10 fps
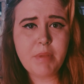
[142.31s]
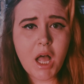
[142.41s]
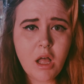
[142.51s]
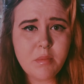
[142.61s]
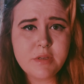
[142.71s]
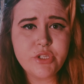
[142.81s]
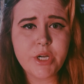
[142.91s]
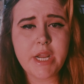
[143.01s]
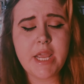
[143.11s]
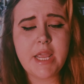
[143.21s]

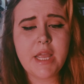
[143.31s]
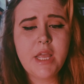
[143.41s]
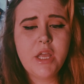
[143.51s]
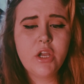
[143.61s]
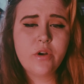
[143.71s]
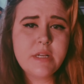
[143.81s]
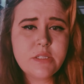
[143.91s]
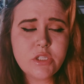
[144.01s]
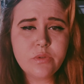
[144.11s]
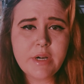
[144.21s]
palmistry,
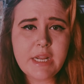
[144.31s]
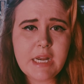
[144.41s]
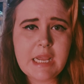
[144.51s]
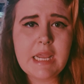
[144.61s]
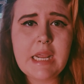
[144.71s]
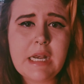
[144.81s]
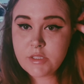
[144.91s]
crystal reading.